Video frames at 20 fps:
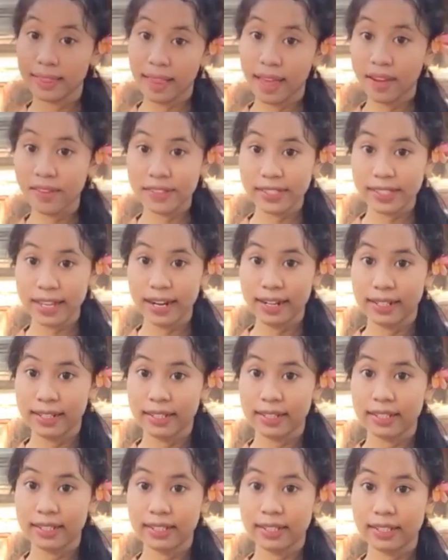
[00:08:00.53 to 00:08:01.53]
Lion Shari.
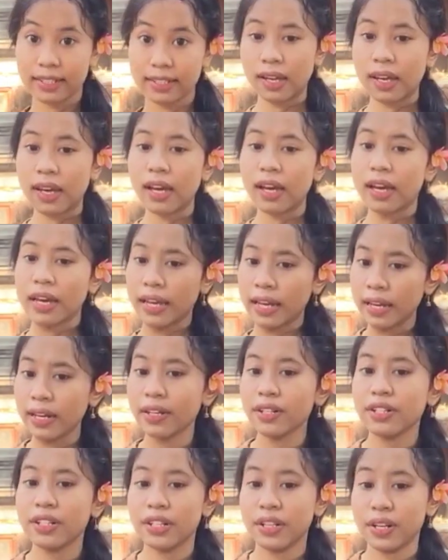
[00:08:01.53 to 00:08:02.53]

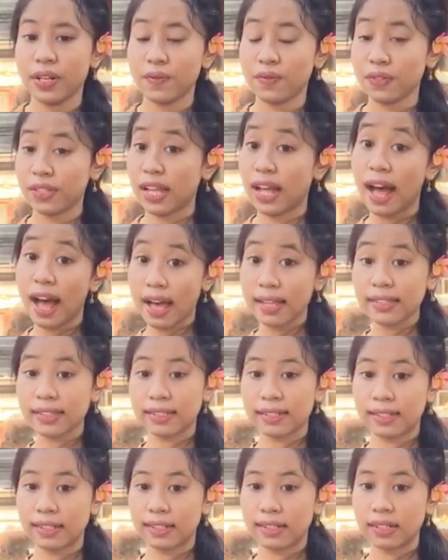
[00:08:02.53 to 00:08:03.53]
Hearing the refusal
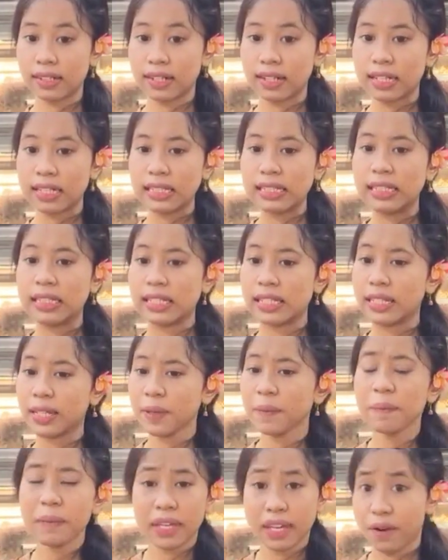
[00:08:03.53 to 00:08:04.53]
answer, the
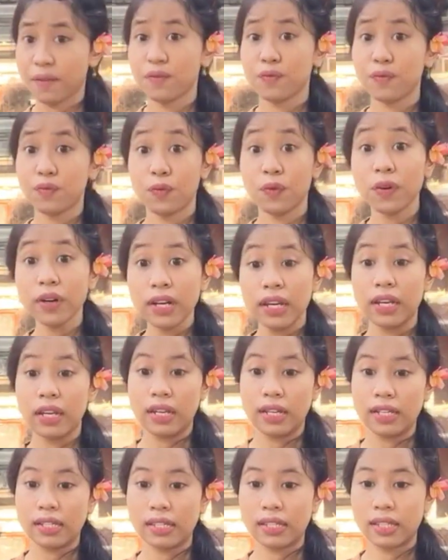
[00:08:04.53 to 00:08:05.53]
king became
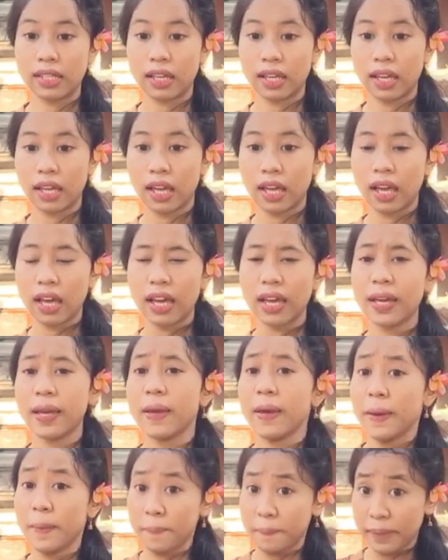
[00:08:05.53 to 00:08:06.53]
furious.
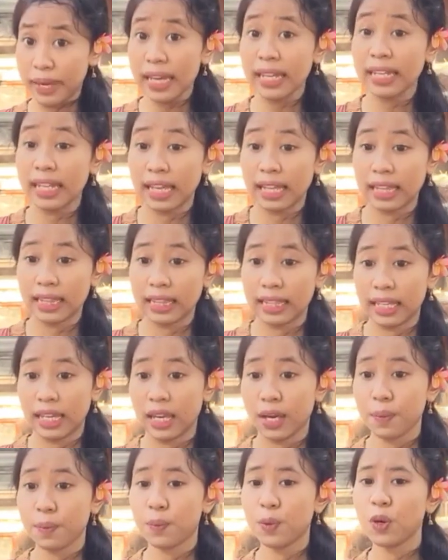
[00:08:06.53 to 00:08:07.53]
He
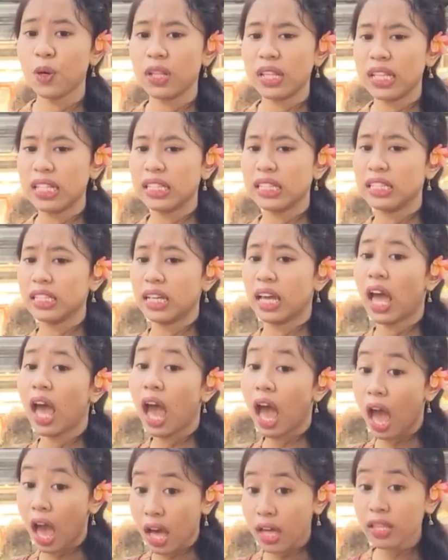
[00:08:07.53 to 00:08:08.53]
immediately pulled the
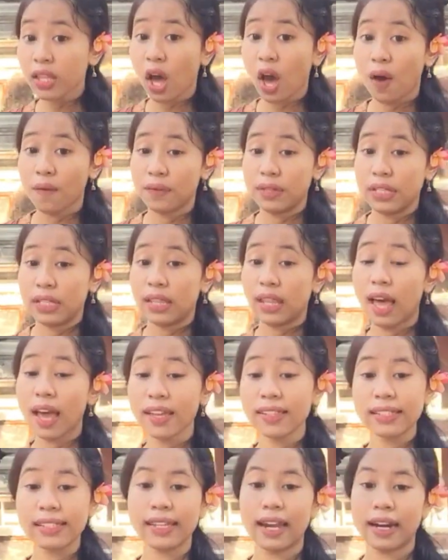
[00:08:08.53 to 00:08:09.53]
hand of
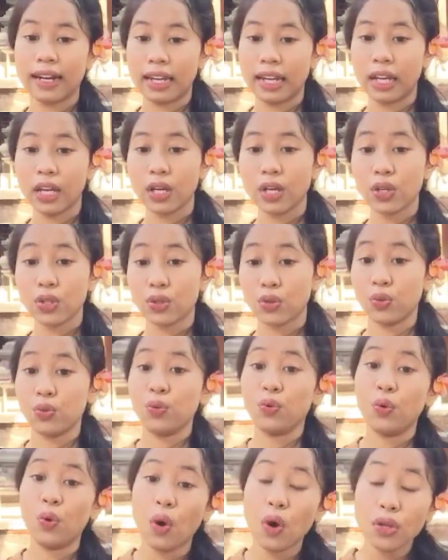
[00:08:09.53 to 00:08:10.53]
Lion Shari
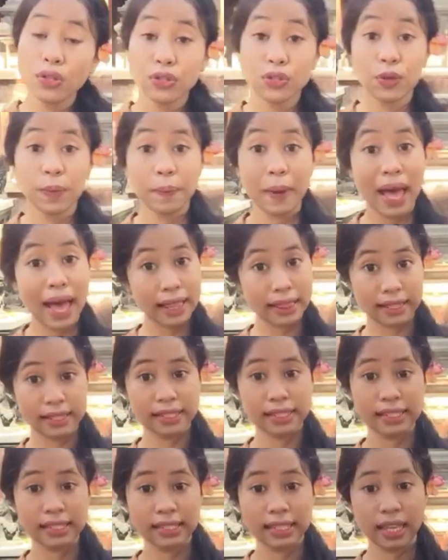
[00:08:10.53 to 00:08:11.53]
to go to
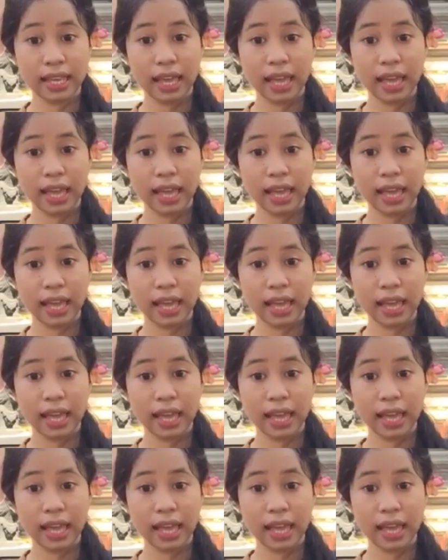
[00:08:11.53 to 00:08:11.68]
palace.